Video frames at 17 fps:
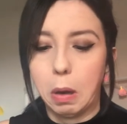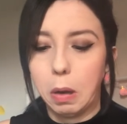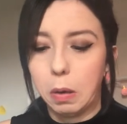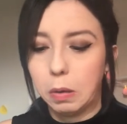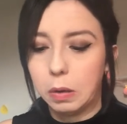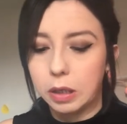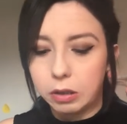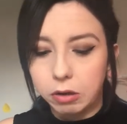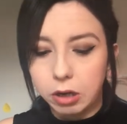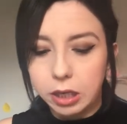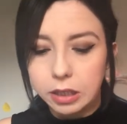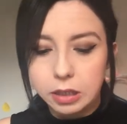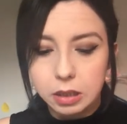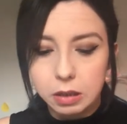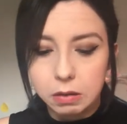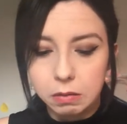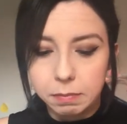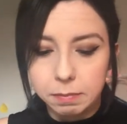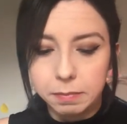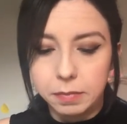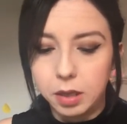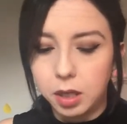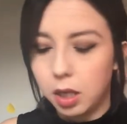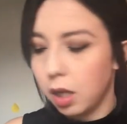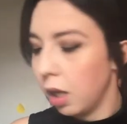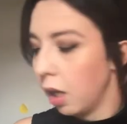Holy Christ. Oh.
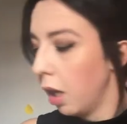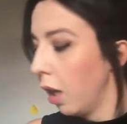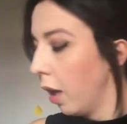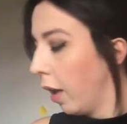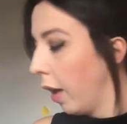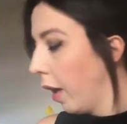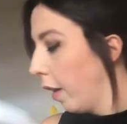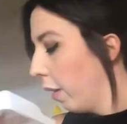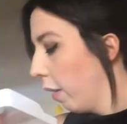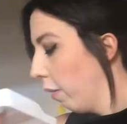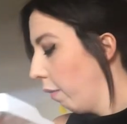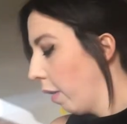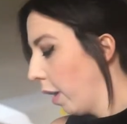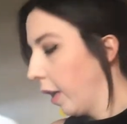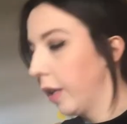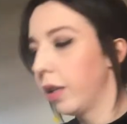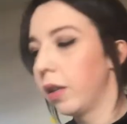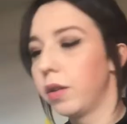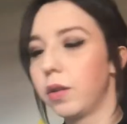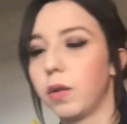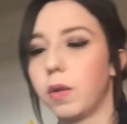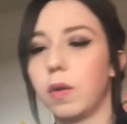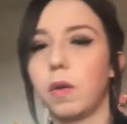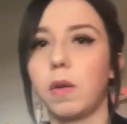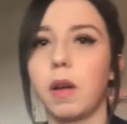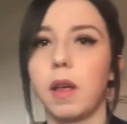Right,
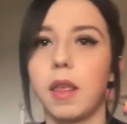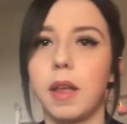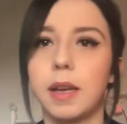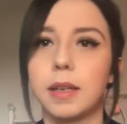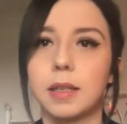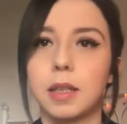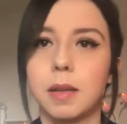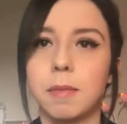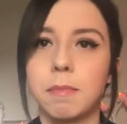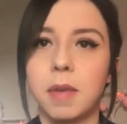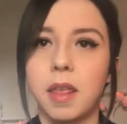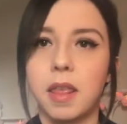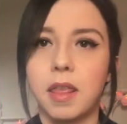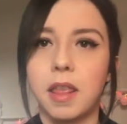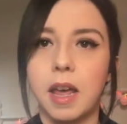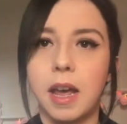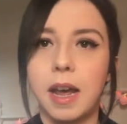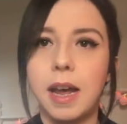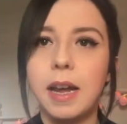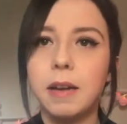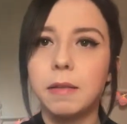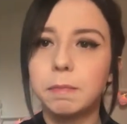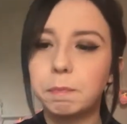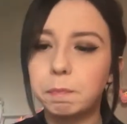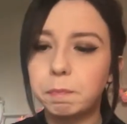so that's them there.